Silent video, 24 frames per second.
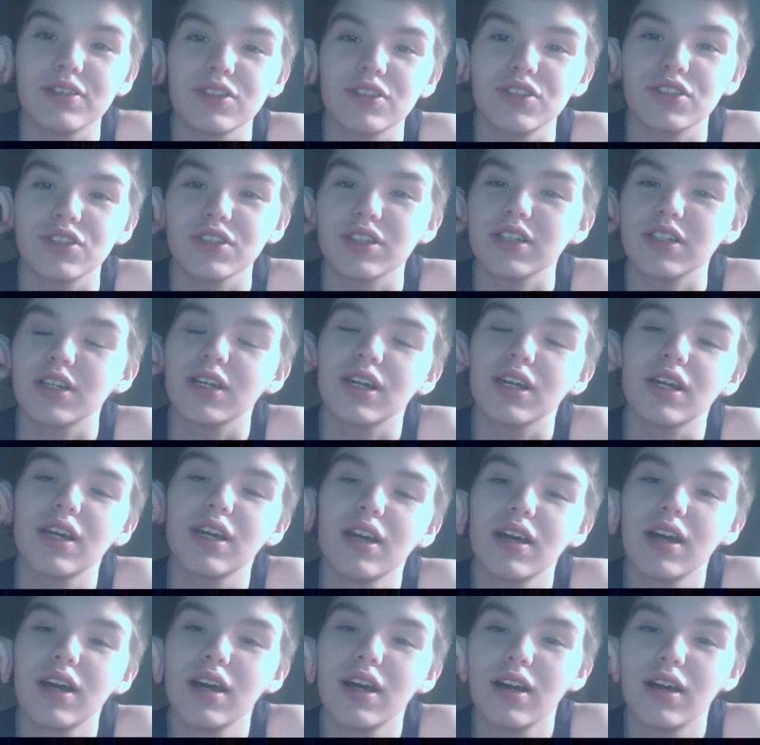She
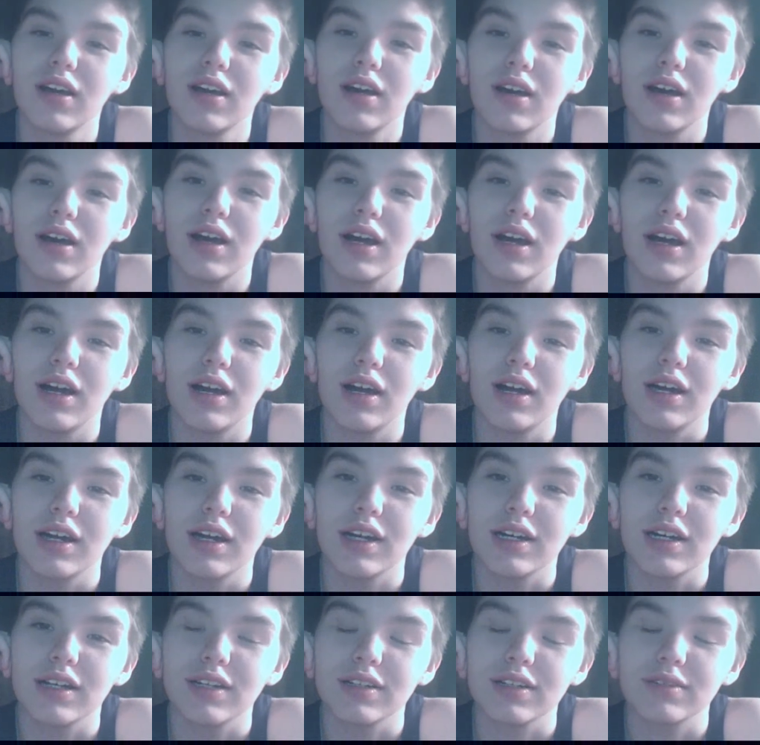
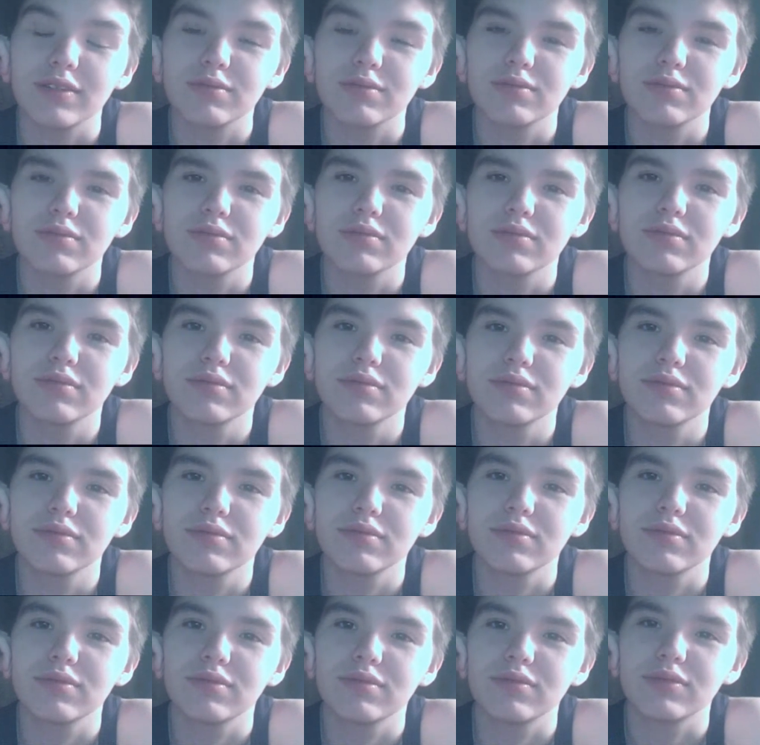
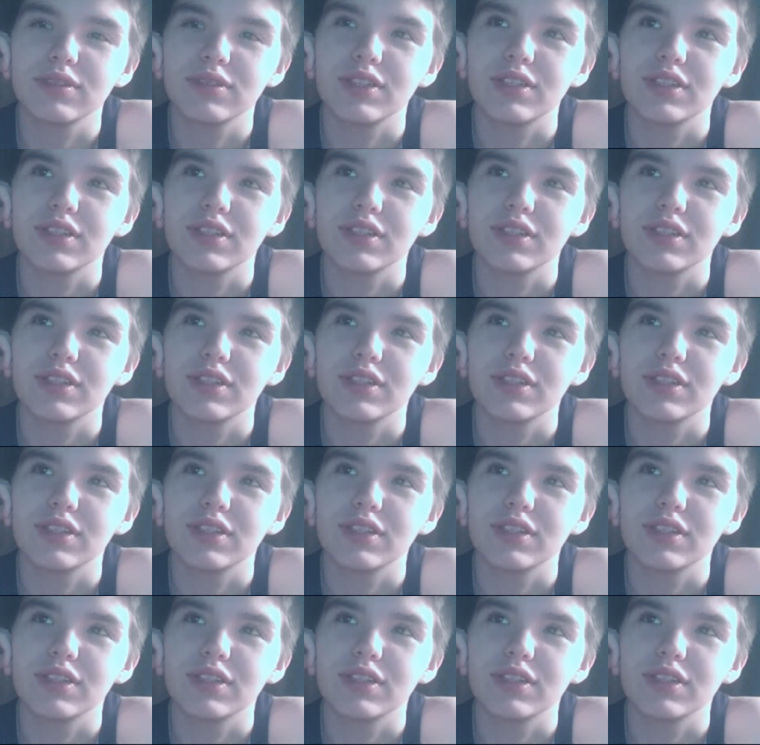what